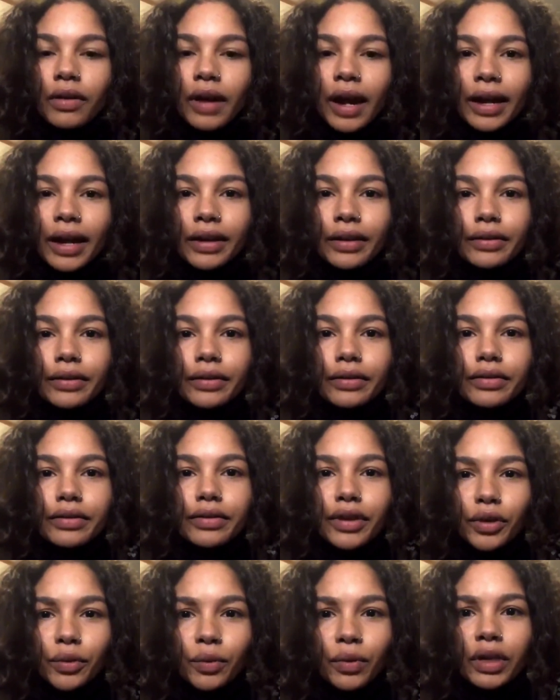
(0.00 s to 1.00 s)
Alright,
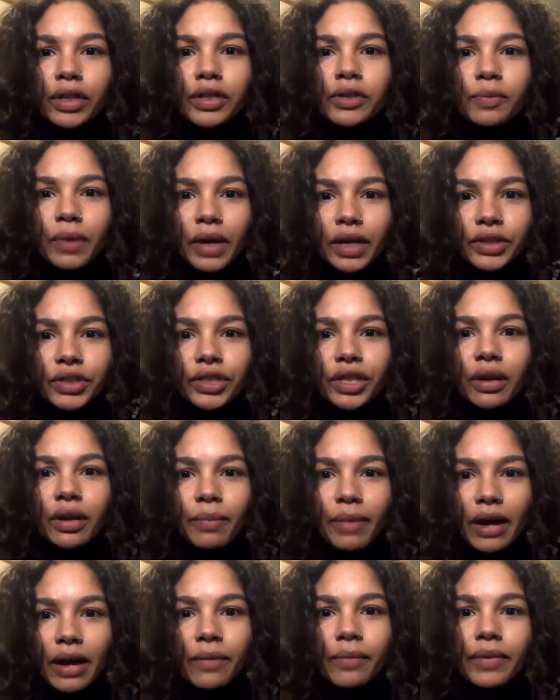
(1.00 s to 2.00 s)
so you want to spread shit
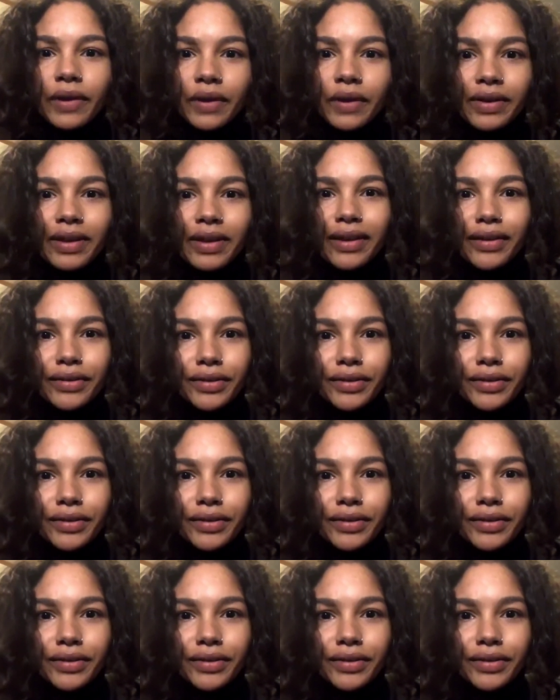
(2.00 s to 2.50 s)
about me on the